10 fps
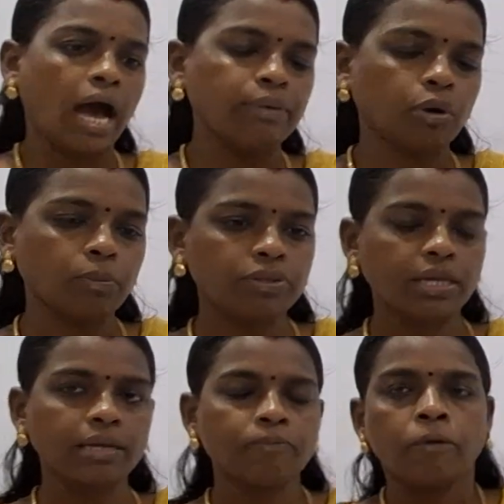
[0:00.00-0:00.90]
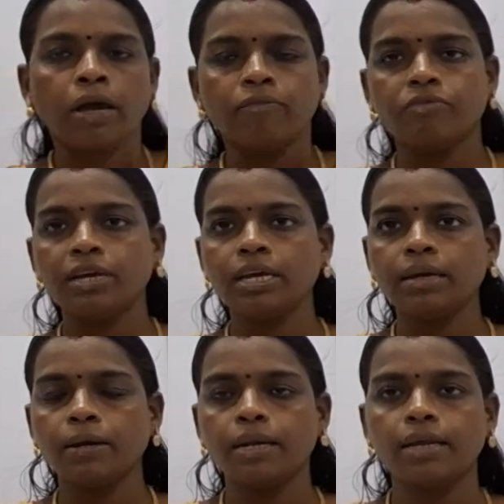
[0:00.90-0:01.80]
And one more thing,
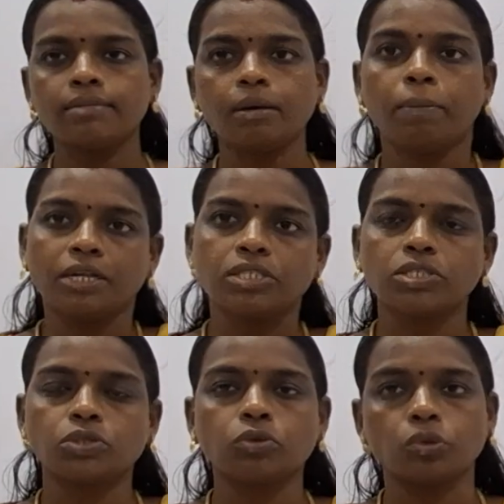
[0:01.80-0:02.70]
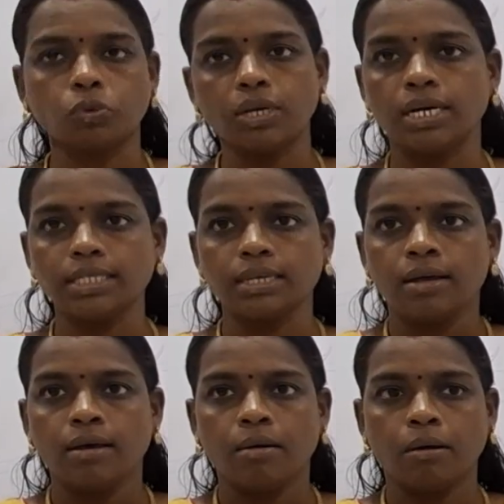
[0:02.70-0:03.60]
we let the Britishers to rule us
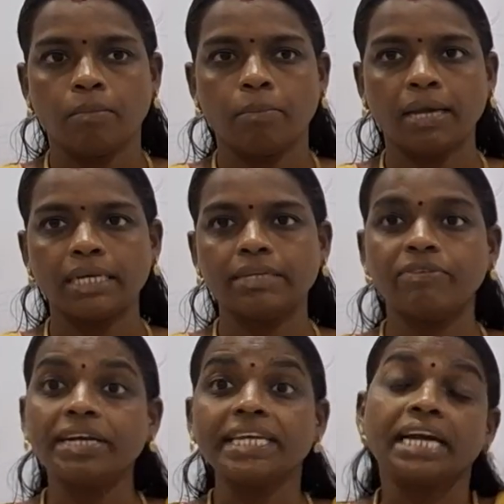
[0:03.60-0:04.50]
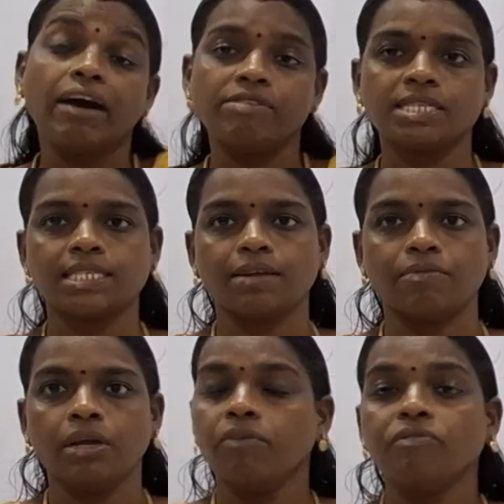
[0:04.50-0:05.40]
by dividing
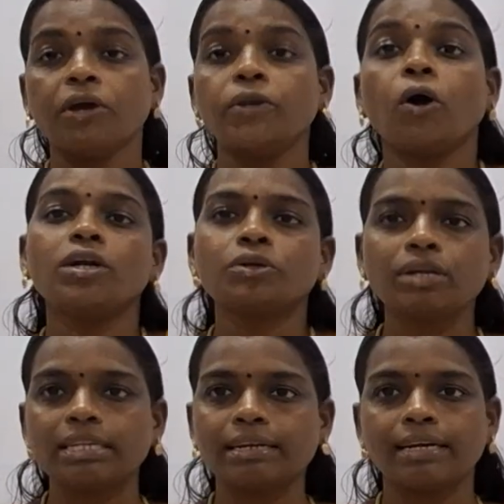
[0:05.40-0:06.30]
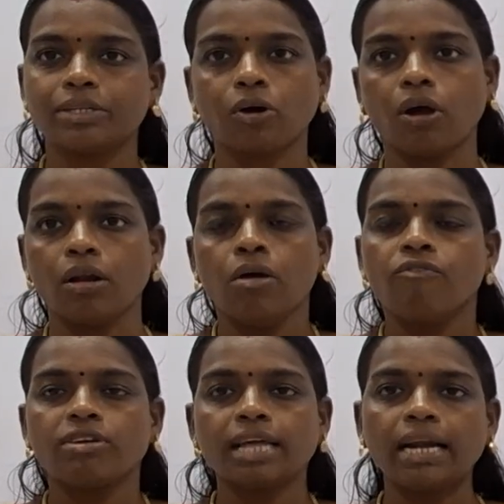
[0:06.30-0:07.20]
ourselves. We are not united at all.
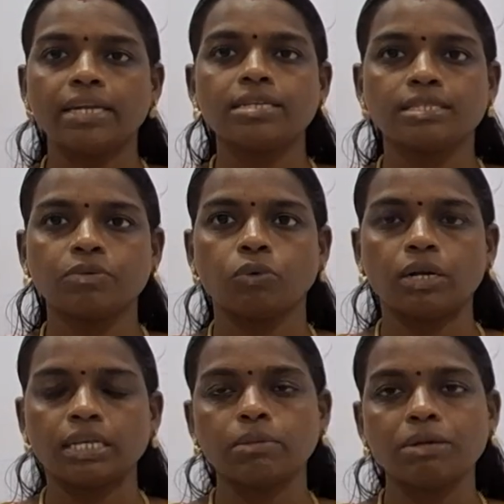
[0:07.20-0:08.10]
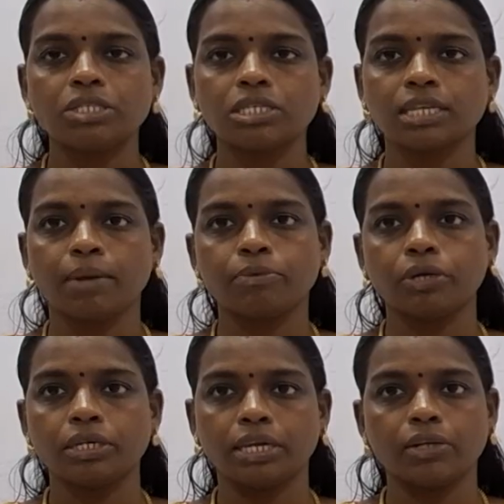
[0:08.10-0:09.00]
For that reason only the Britishers came to
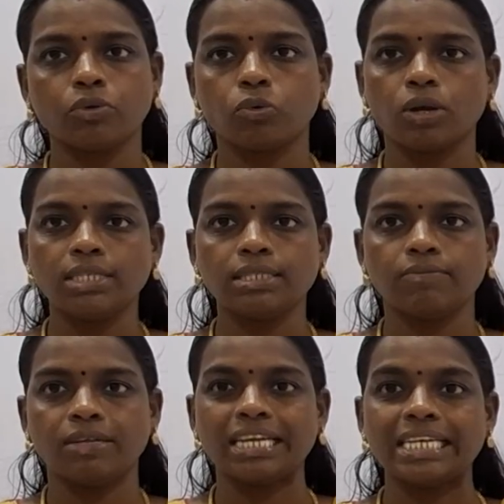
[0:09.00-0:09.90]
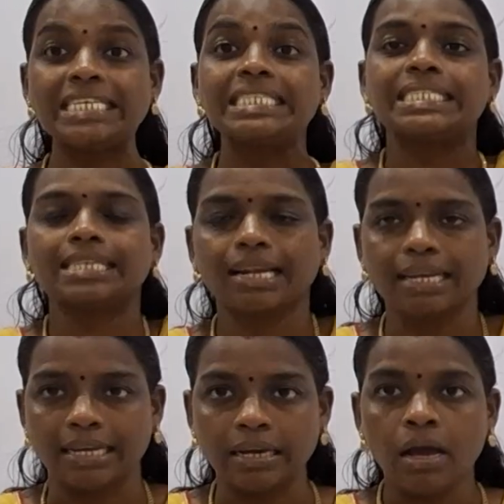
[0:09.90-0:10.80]
India to rule us very
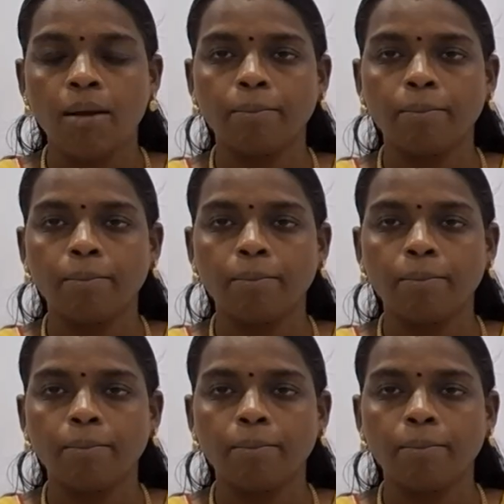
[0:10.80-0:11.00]
easily.